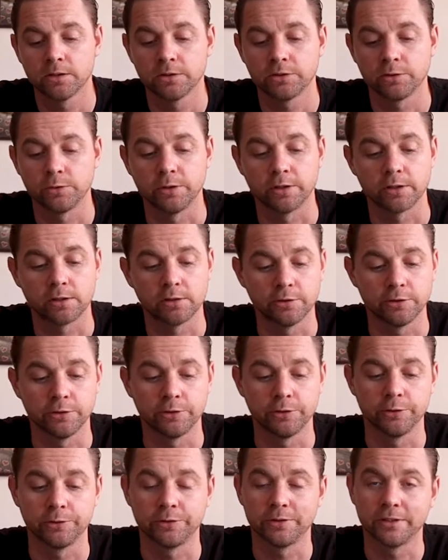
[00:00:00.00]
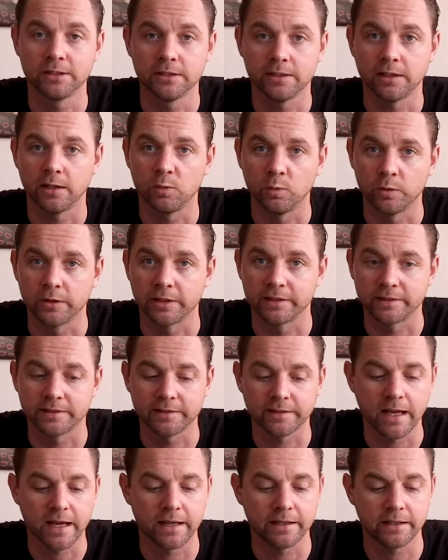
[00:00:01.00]
to include a wooden
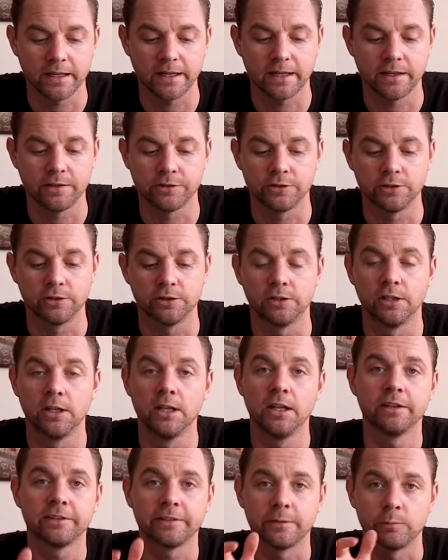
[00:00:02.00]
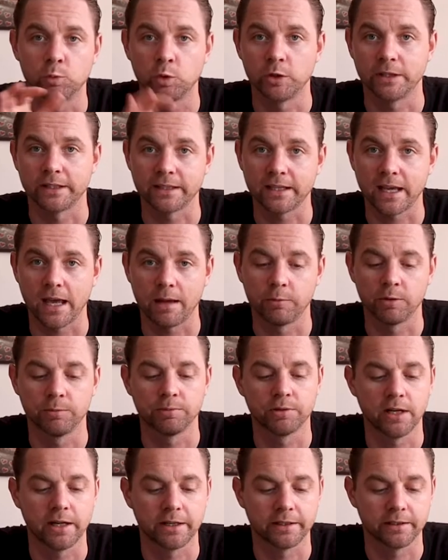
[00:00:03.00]
side handle, some wooden camera
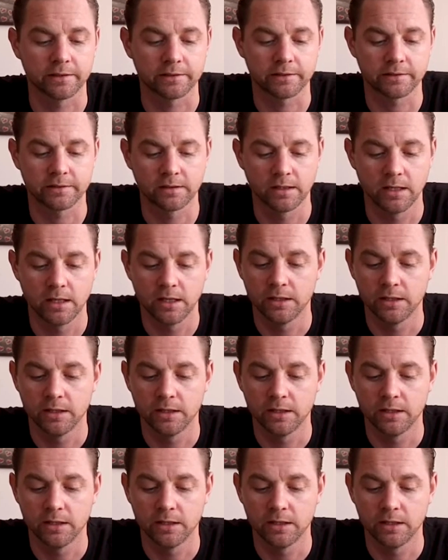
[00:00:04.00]
products,